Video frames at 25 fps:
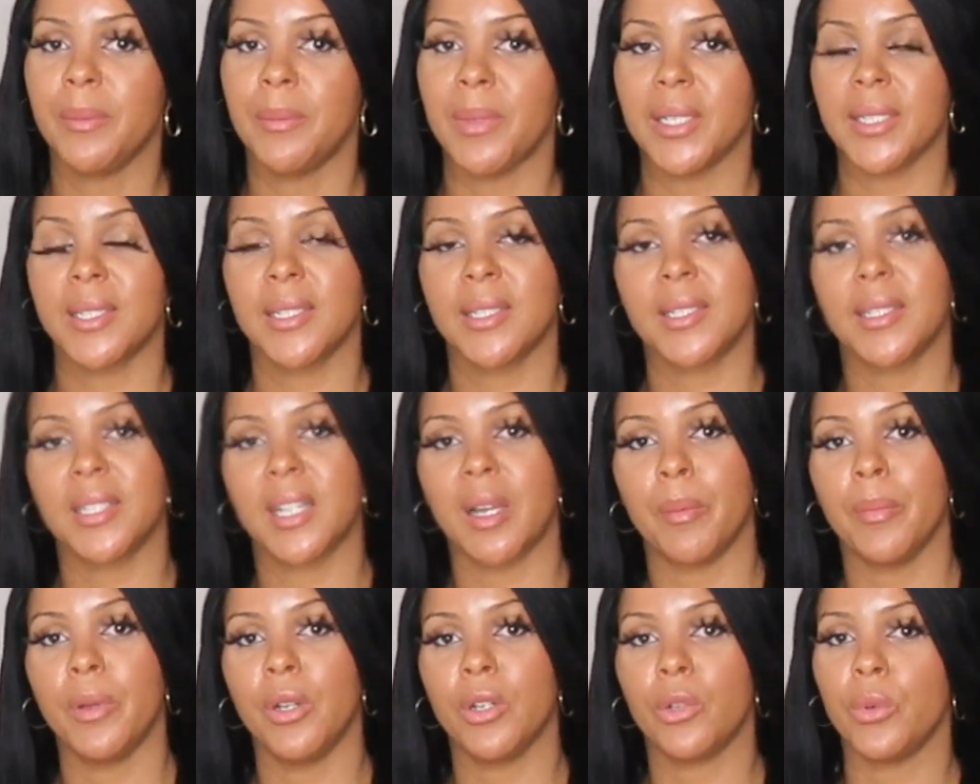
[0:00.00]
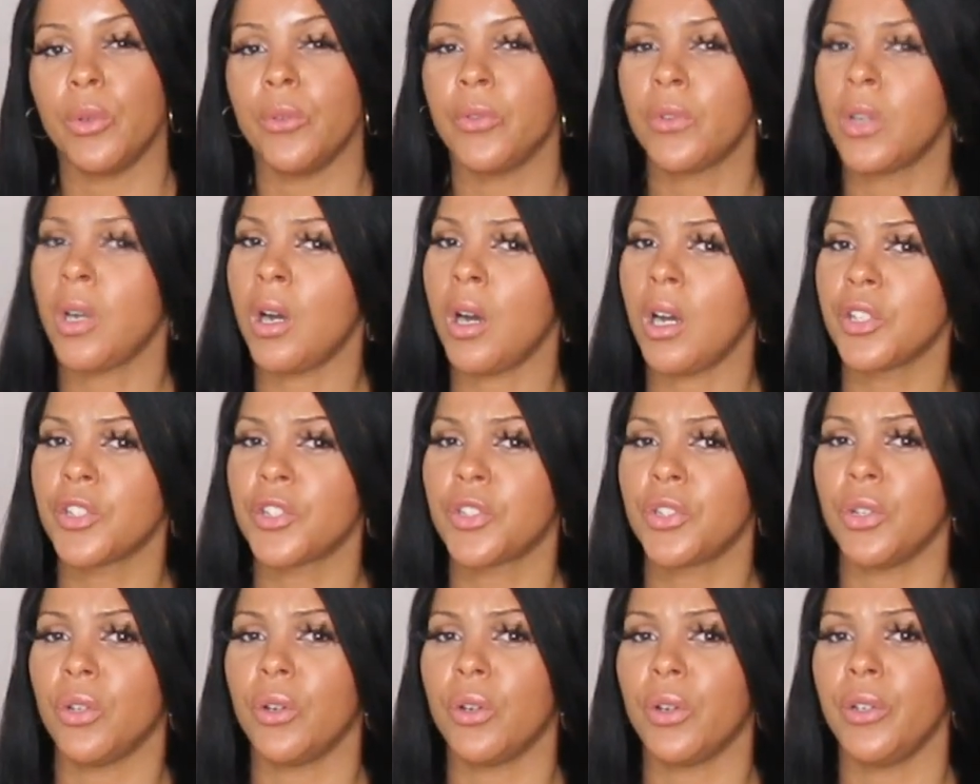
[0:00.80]
my stomach with
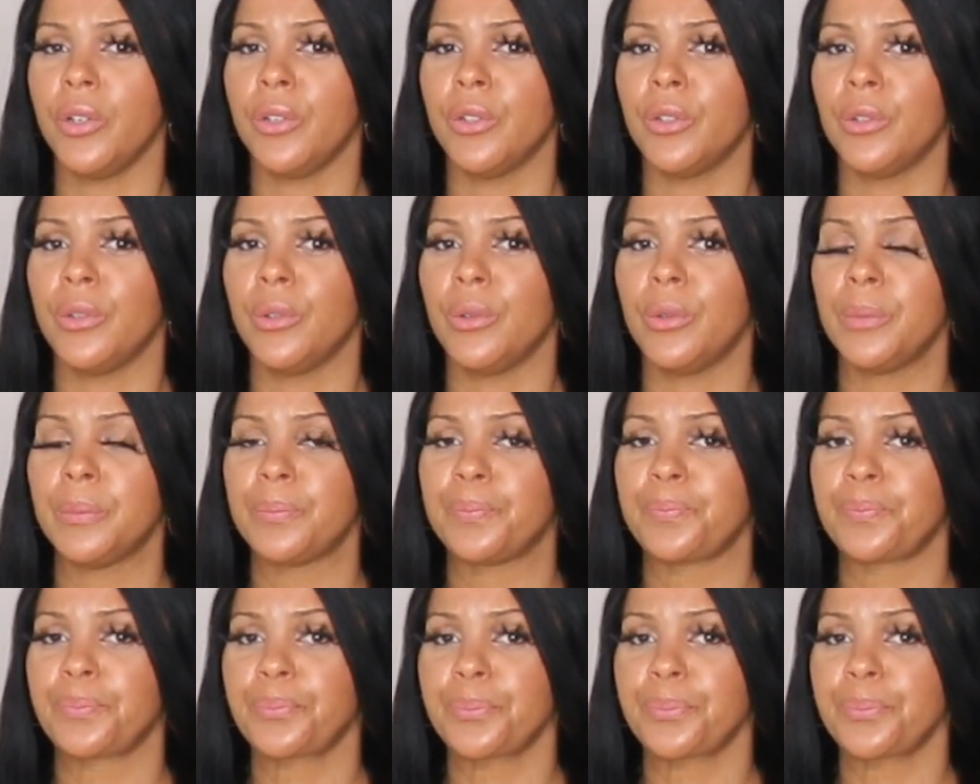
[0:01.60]
castor oil.